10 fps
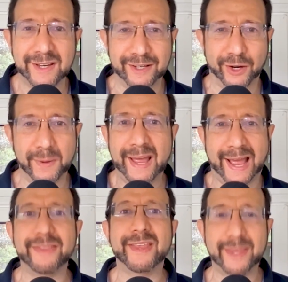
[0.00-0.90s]

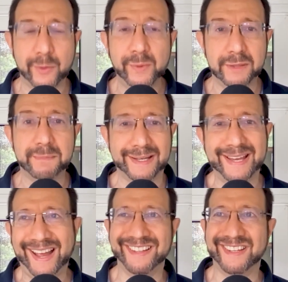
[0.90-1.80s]
And then they will admit,
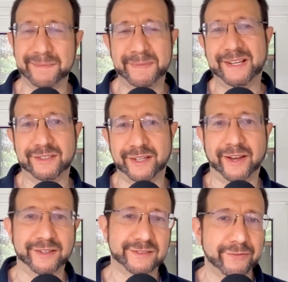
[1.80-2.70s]
yeah, I did it because I
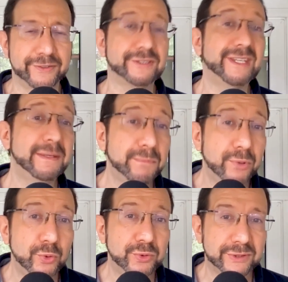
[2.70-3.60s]
got a self-esteem
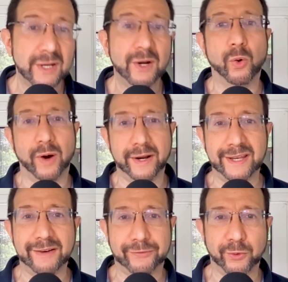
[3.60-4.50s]
boost, or I
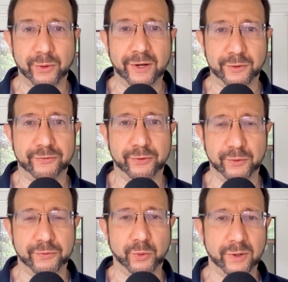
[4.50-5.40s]
did it for,
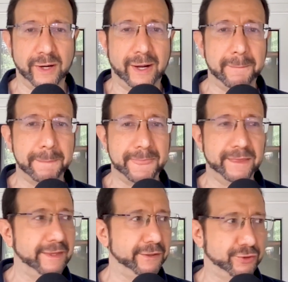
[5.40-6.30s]
for
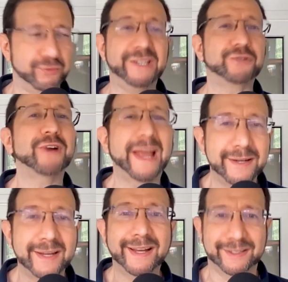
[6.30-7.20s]
street
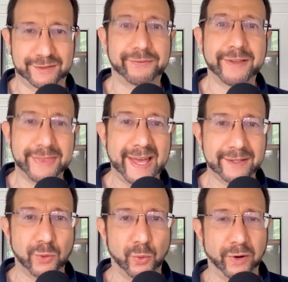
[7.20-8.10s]
cred and stuff like
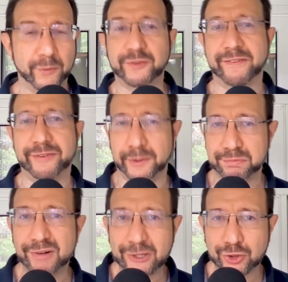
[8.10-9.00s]
that, or I felt
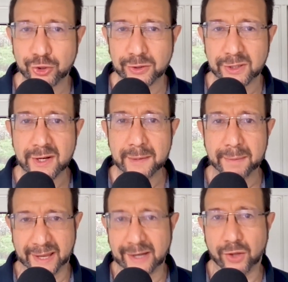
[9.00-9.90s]
pressured.
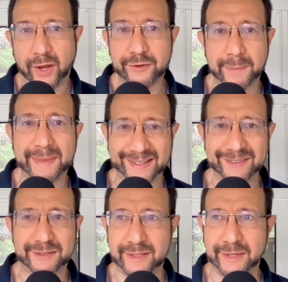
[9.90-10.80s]
And a lot of time that
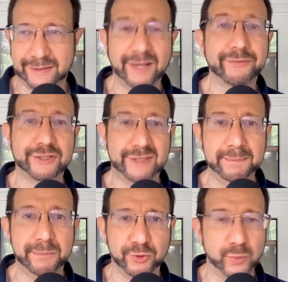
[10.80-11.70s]

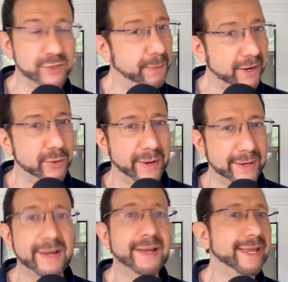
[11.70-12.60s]
self-esteem boost, which by the
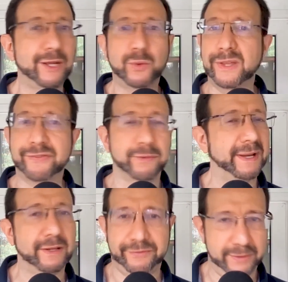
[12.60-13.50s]
way, equally for
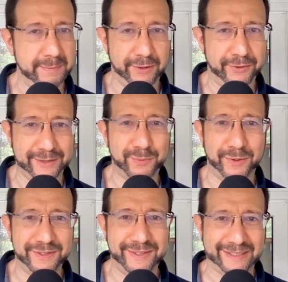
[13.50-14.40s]
male and female. That's
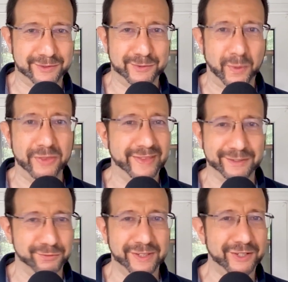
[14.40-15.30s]
one thing
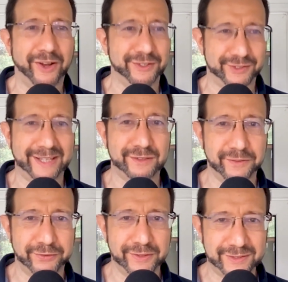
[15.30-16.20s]
that's really not a sex
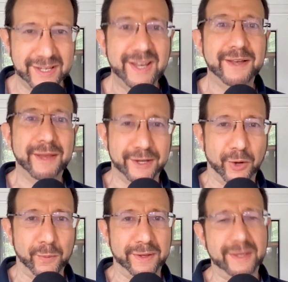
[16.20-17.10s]
difference.
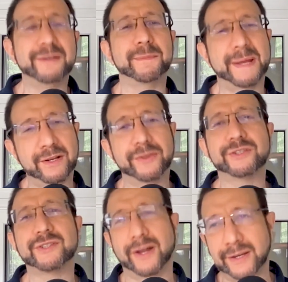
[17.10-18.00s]
Depending on the
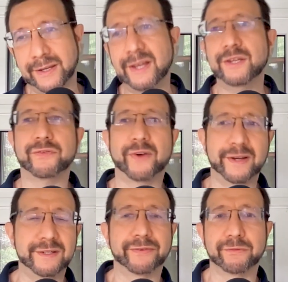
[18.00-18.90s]
study, you'll
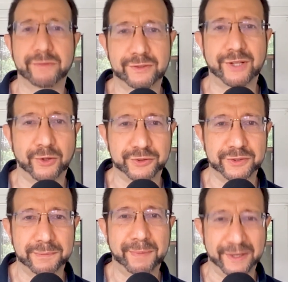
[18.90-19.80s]
find different
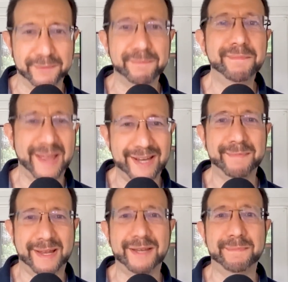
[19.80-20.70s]
results. But many,
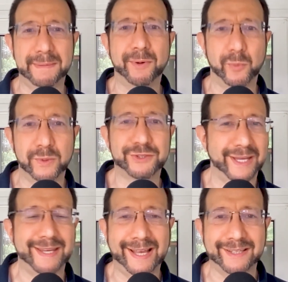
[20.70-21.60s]
many people will
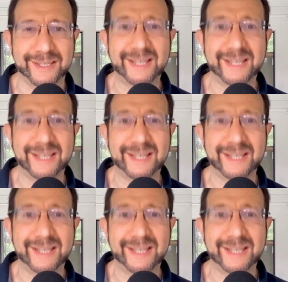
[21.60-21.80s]
say, yes,